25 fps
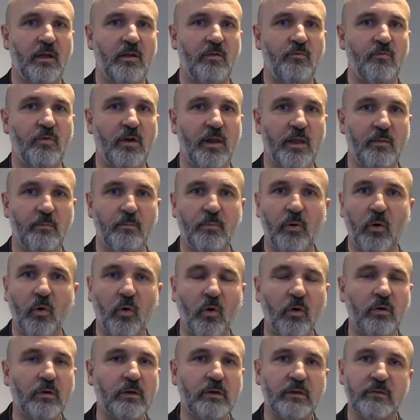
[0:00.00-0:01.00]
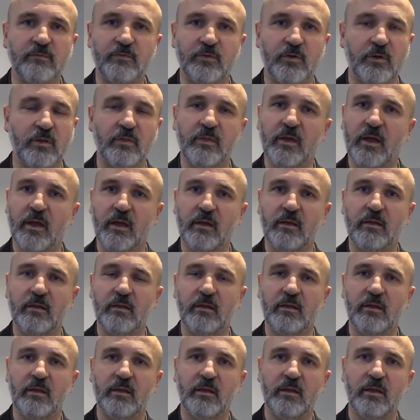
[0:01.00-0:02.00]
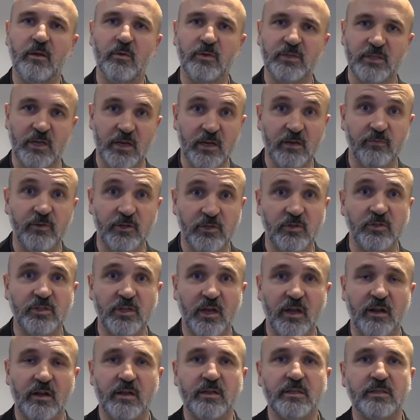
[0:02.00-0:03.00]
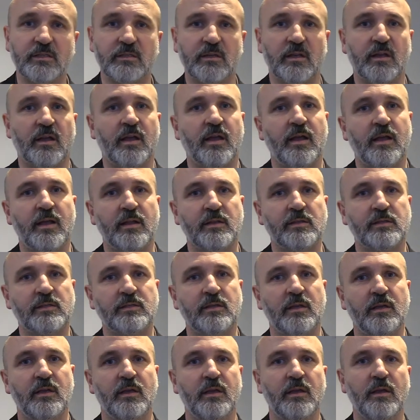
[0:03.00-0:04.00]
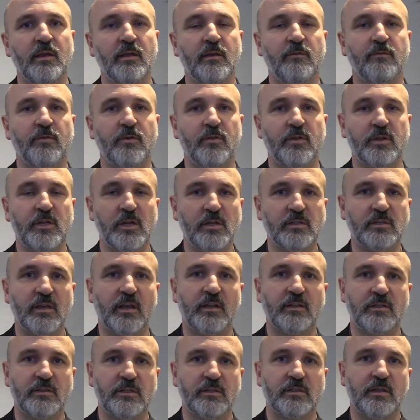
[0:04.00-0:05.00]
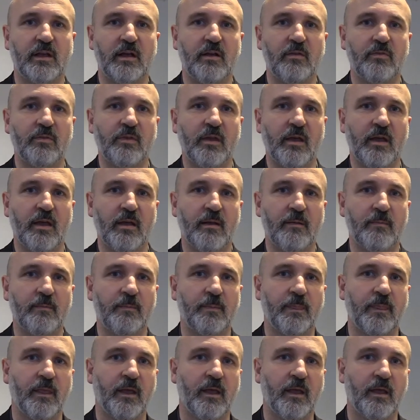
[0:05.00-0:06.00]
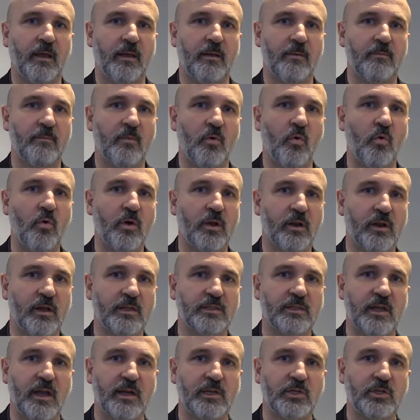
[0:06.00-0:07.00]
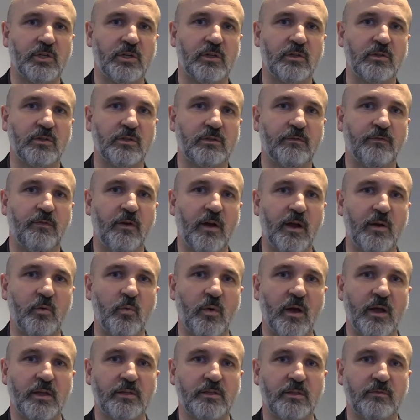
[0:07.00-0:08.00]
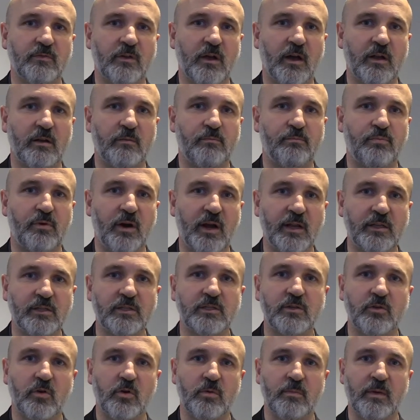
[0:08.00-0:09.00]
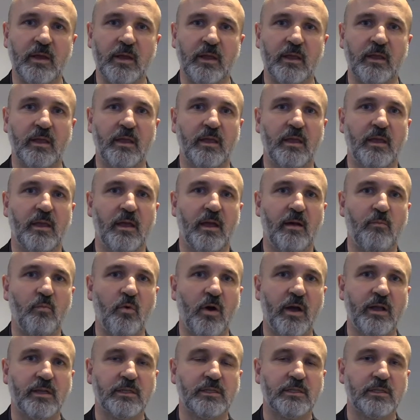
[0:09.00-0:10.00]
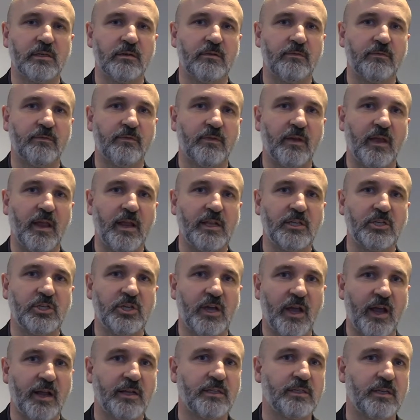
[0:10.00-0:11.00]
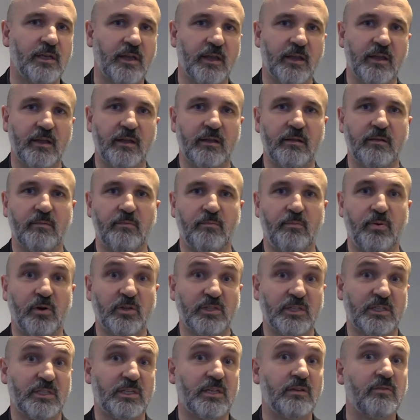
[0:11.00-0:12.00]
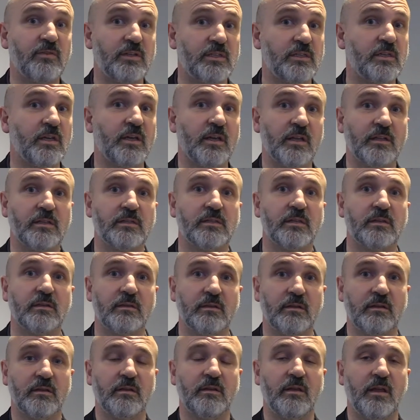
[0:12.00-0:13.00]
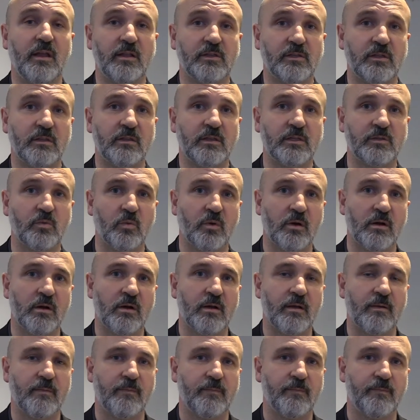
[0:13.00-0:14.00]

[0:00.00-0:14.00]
really important for that you as an individual journalist and for the news editors out there, organisations find ways of kind of brainstorming and ways of injecting positivity into this work.